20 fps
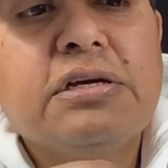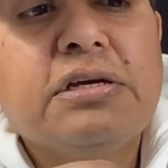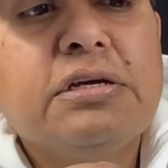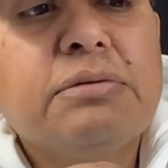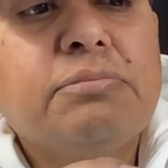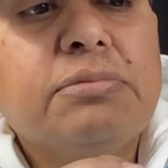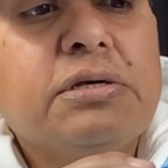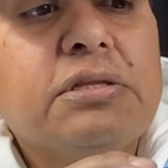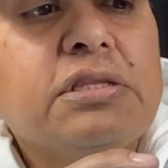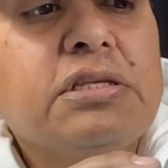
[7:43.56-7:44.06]

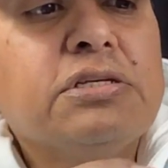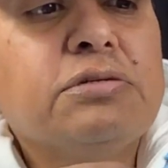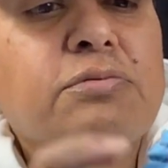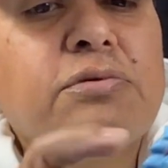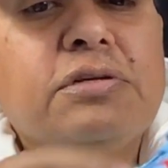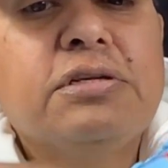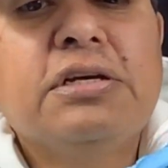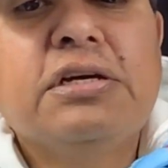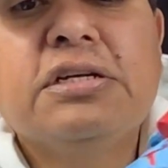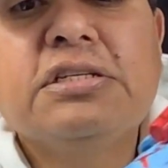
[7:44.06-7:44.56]
But this
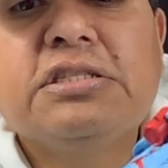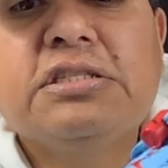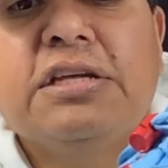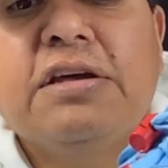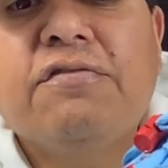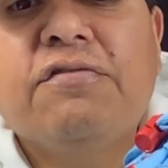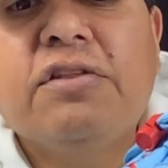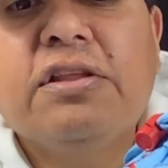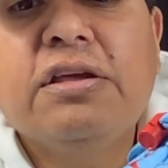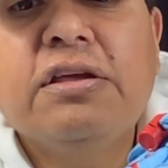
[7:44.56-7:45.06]
one does
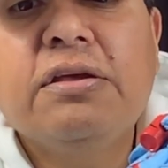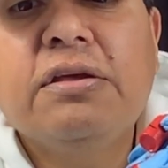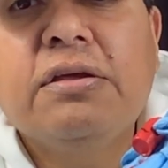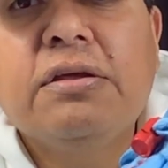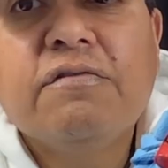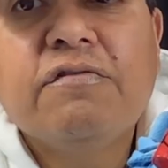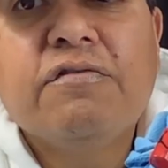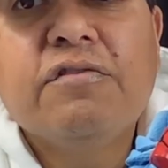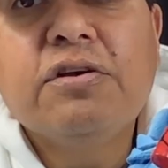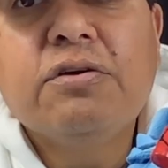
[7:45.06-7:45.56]
definitely
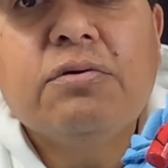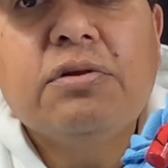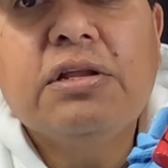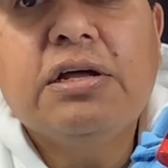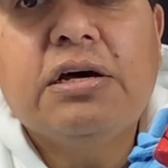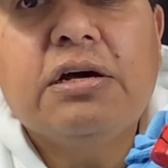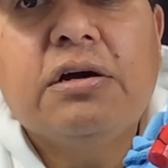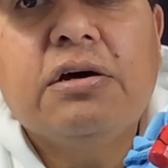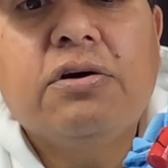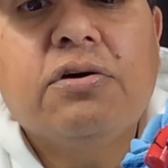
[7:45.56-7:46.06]
feel a
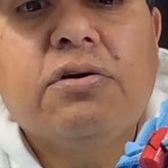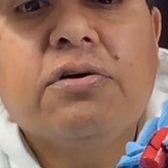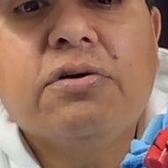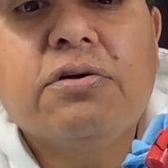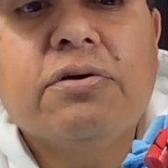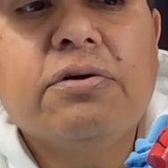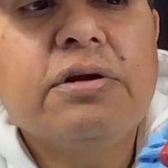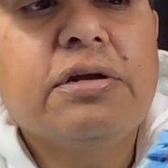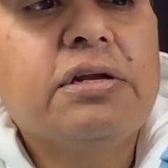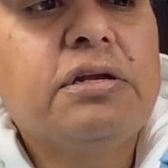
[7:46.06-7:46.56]
lot
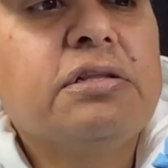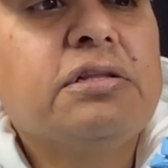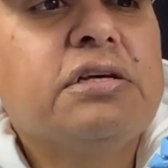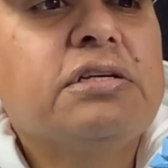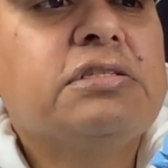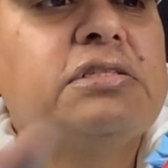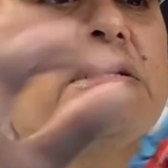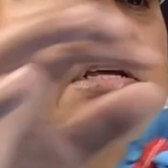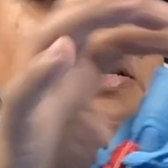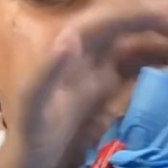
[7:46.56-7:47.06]
harder, and it
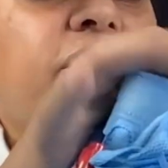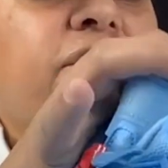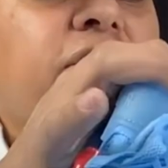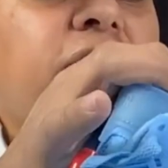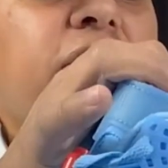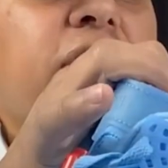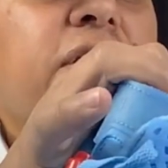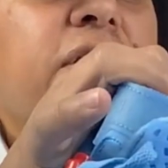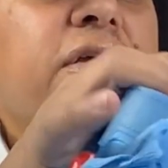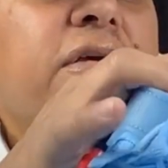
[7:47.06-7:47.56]
doesn't have
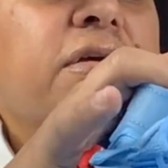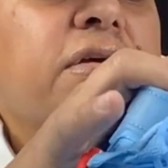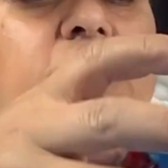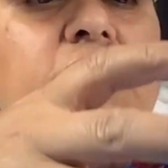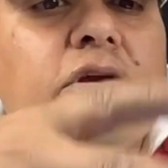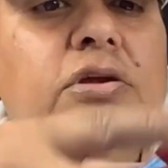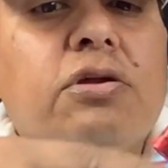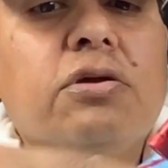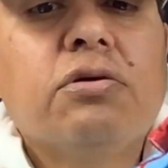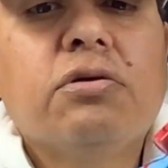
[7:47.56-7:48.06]
any,
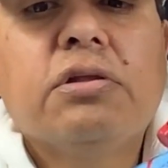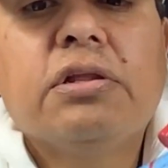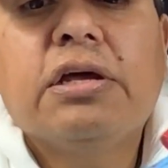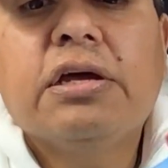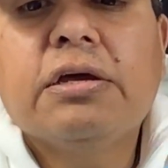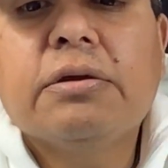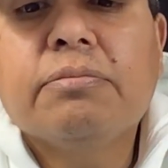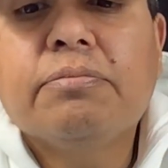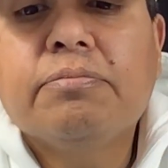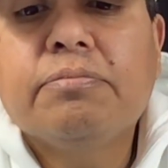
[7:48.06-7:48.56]

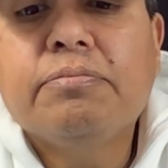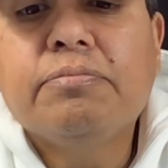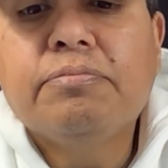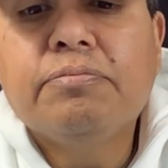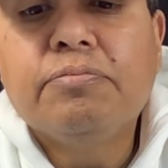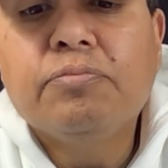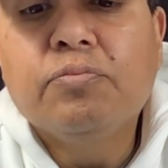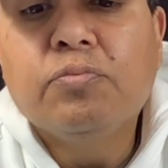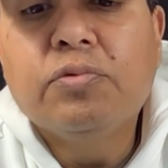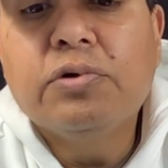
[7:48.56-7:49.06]
like
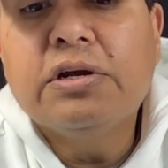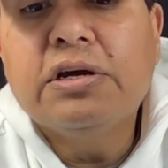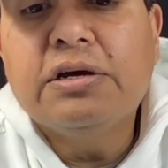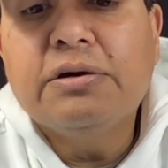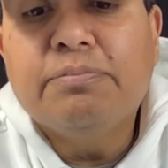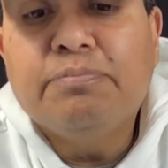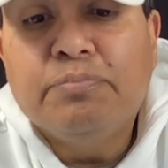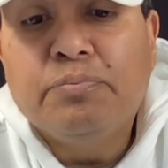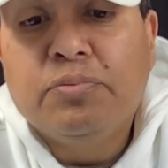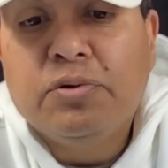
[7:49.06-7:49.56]
when
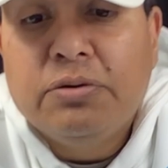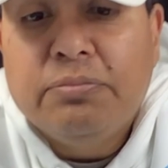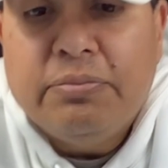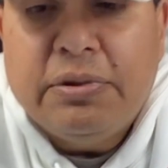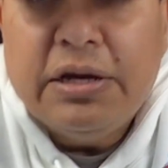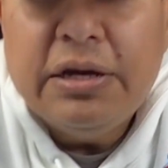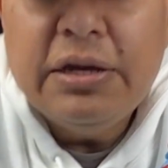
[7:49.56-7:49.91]
I'm putting my